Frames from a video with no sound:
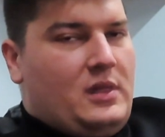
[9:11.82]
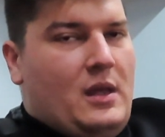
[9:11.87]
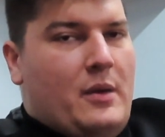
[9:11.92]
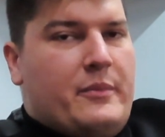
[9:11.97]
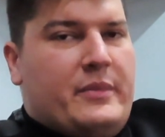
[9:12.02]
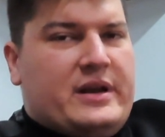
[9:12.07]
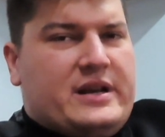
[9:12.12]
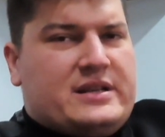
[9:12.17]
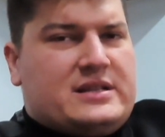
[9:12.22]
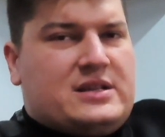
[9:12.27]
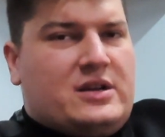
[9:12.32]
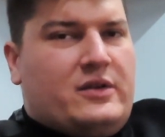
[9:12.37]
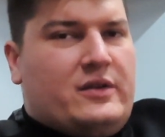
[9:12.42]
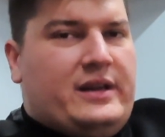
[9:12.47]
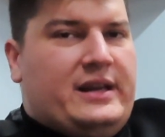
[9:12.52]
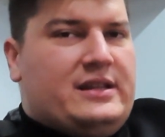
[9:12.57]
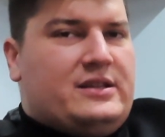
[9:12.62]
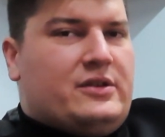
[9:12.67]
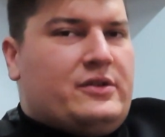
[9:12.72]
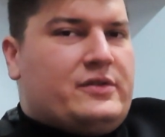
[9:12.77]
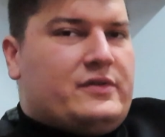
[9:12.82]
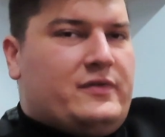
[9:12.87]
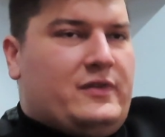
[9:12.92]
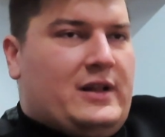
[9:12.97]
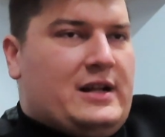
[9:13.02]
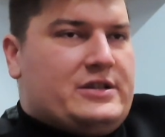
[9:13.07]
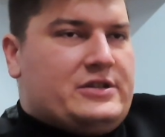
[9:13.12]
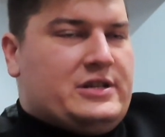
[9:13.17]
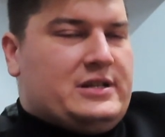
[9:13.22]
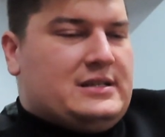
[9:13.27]
because it'll eat those
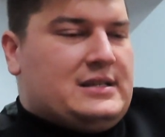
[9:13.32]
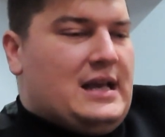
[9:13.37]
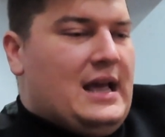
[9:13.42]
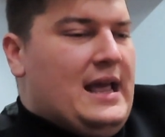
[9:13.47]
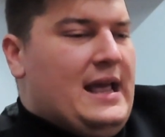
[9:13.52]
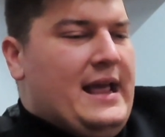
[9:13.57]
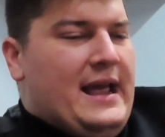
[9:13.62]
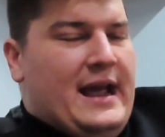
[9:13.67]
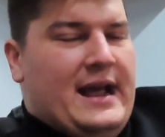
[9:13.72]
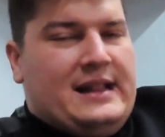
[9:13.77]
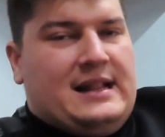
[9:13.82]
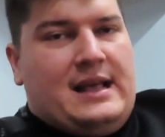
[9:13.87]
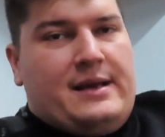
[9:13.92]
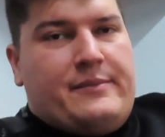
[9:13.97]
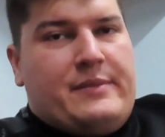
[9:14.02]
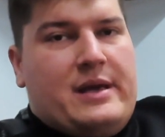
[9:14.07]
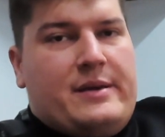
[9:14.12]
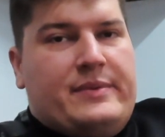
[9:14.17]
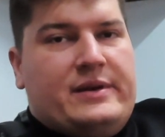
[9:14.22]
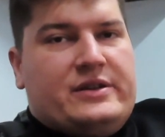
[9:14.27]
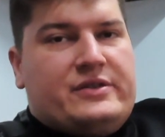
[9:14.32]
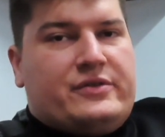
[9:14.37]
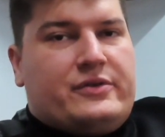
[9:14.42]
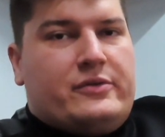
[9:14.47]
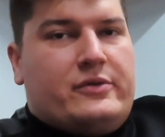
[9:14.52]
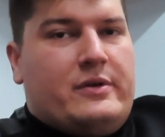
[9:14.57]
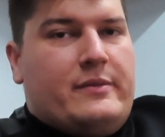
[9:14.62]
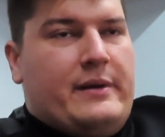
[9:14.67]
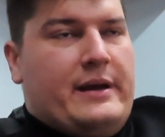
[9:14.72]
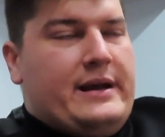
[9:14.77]
fletchings. And that may be
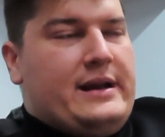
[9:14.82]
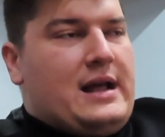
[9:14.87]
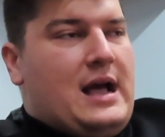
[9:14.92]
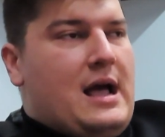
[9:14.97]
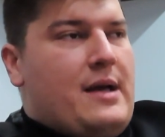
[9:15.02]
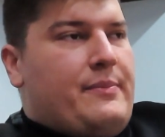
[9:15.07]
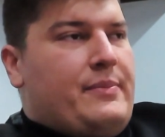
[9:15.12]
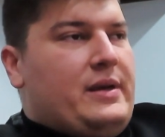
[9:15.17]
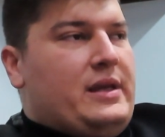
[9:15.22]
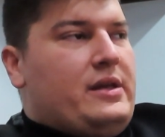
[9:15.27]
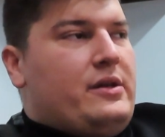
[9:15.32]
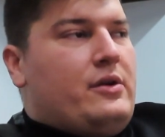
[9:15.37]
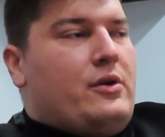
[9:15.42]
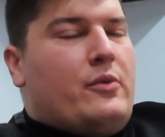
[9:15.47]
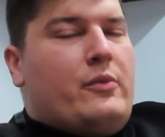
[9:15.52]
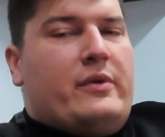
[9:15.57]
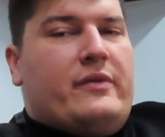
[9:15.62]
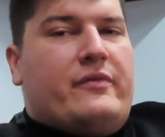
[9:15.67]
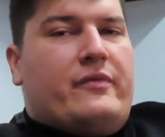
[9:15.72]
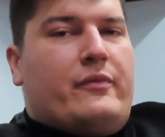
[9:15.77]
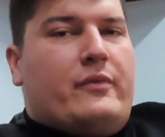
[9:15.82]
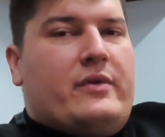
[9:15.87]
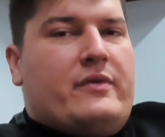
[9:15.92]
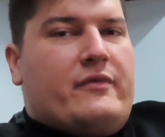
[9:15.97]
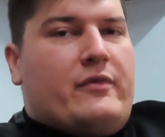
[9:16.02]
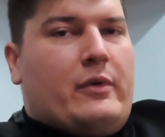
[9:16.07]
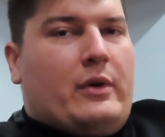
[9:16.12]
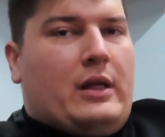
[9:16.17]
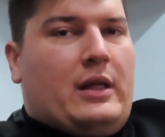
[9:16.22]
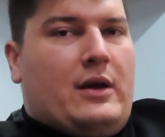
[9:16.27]
true, it may not be.
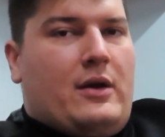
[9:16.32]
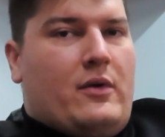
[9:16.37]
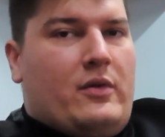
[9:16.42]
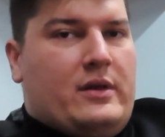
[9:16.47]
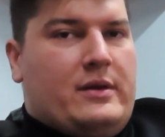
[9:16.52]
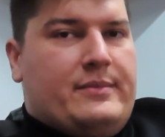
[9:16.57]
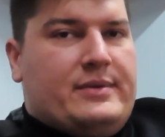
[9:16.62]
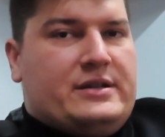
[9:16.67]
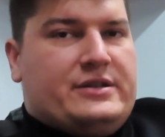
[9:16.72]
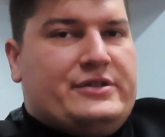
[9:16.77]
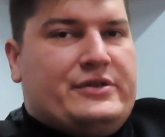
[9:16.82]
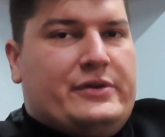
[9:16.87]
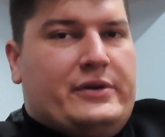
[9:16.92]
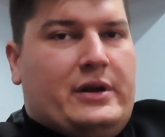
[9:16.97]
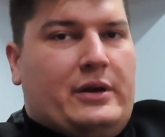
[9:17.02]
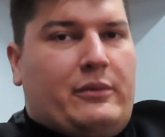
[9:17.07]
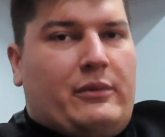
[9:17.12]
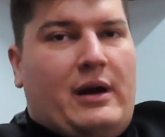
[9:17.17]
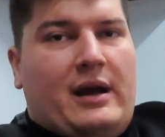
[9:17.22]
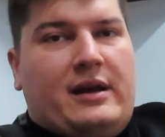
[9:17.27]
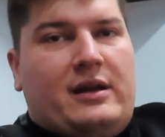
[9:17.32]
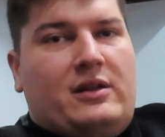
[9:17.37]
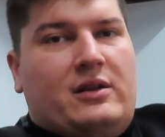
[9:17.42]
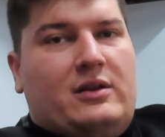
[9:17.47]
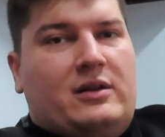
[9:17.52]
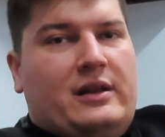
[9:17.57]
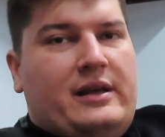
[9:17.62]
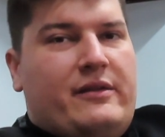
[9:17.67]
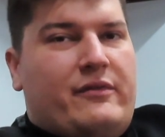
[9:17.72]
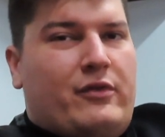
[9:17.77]
We've really only been shooting
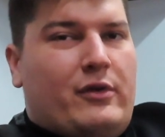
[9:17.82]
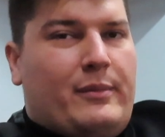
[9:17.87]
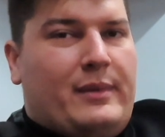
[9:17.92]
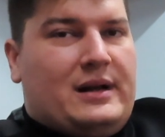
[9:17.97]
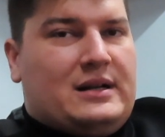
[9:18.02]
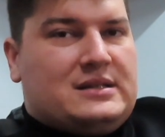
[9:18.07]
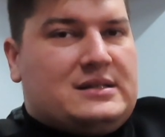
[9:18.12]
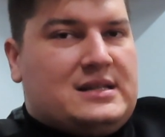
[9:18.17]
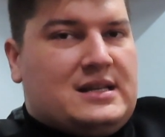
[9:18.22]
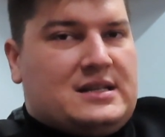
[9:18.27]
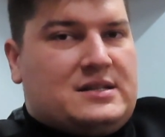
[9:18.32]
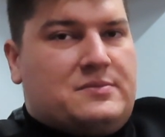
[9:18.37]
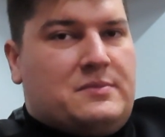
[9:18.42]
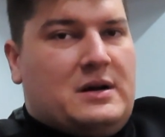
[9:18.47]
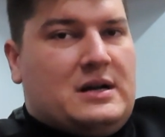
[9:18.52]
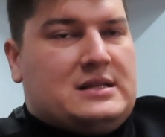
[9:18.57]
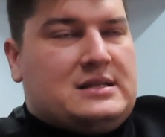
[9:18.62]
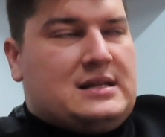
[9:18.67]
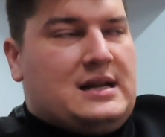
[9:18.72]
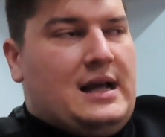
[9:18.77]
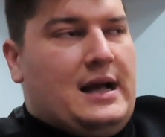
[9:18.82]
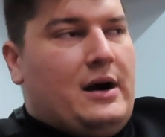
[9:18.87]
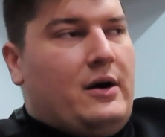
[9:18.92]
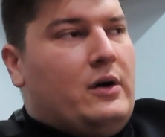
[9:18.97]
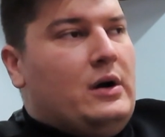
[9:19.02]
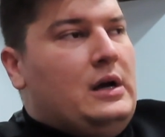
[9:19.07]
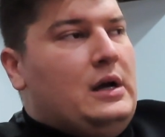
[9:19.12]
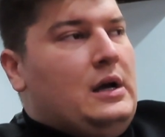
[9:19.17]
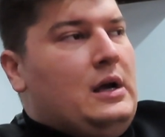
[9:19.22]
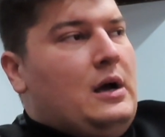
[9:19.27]
regularly for about 6 months now.
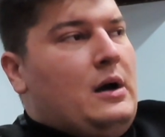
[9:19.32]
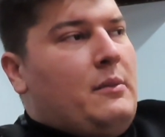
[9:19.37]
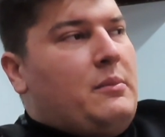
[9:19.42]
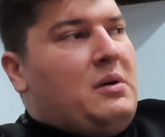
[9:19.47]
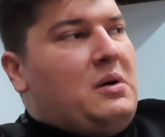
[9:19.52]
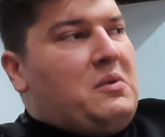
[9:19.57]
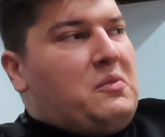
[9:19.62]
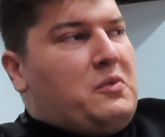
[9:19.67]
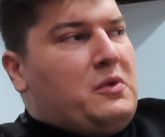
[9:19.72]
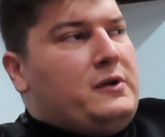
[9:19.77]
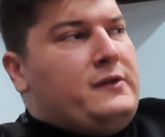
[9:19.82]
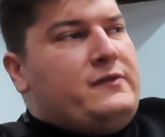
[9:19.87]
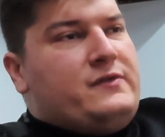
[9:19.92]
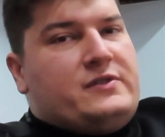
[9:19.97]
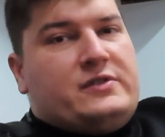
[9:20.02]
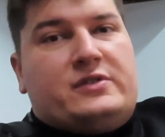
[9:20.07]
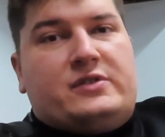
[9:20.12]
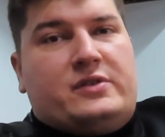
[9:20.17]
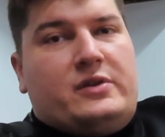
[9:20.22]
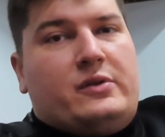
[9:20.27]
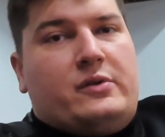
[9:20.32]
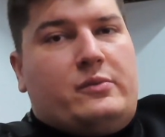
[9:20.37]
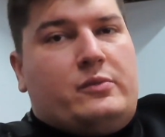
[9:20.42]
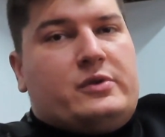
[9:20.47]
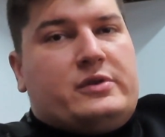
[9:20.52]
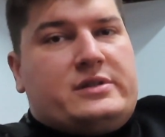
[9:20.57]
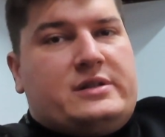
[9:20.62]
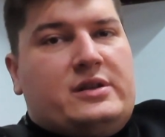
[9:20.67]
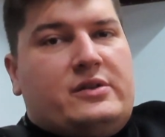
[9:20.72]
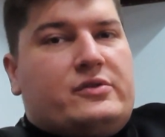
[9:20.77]
But we're
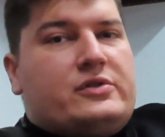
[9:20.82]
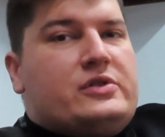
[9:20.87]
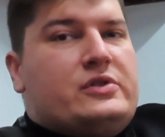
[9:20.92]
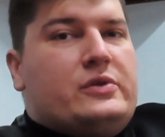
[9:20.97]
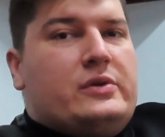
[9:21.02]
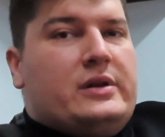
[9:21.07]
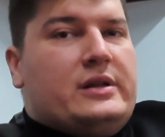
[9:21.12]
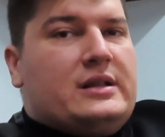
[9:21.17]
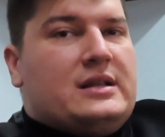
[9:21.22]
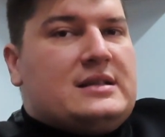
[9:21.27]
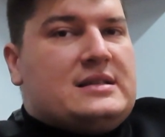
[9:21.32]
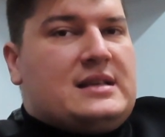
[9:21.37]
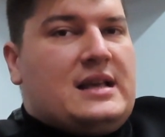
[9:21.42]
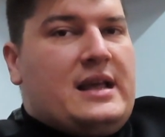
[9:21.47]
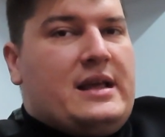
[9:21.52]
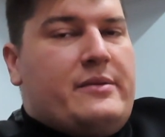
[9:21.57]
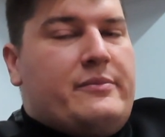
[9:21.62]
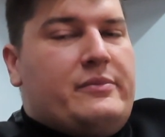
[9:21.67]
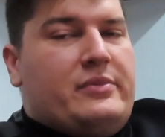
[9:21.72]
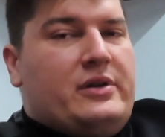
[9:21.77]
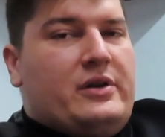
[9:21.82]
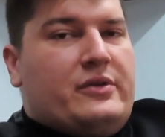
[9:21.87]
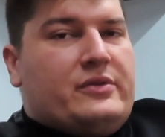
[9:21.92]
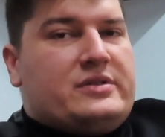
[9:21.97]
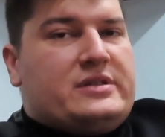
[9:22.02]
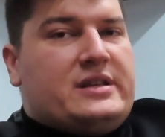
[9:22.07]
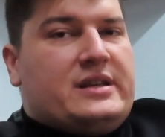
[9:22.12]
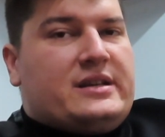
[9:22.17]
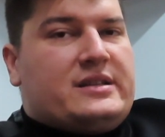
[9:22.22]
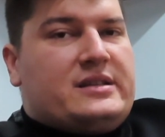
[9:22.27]
still shooting the same
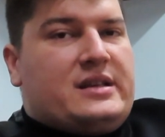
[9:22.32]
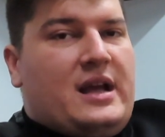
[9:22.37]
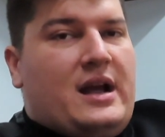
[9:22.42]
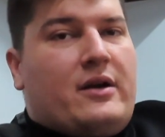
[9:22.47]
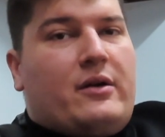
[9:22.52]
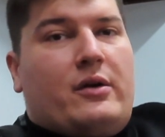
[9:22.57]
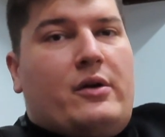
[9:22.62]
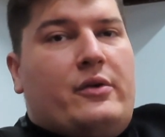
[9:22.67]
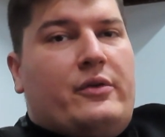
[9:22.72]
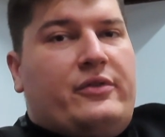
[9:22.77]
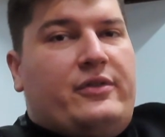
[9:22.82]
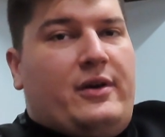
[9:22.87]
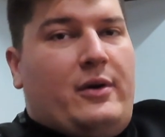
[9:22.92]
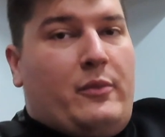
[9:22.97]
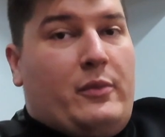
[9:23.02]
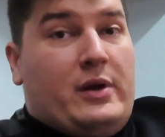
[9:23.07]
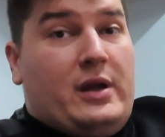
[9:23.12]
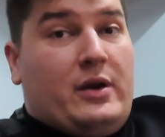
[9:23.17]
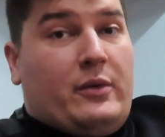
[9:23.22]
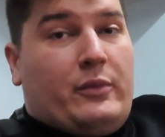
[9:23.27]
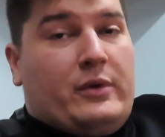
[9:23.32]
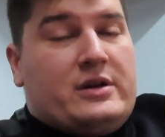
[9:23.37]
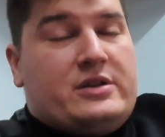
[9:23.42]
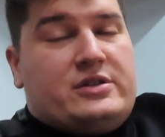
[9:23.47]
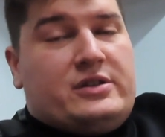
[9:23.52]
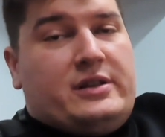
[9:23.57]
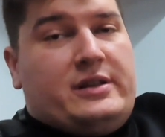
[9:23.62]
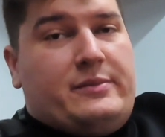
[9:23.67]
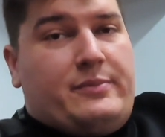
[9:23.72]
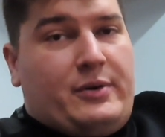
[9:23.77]
6 arrows that we
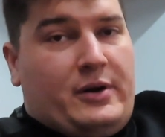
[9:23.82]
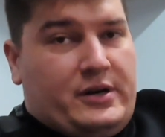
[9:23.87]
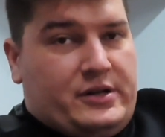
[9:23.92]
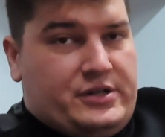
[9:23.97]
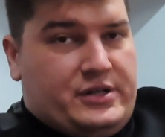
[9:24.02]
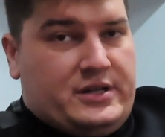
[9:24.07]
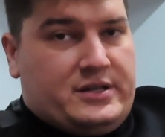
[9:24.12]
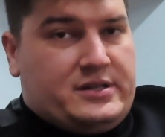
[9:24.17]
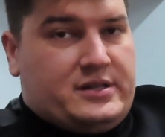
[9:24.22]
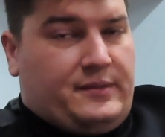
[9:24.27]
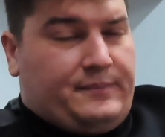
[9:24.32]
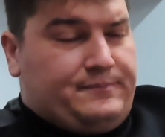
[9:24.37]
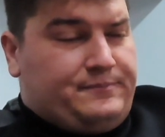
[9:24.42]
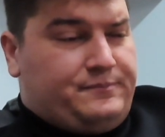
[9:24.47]
originally purchased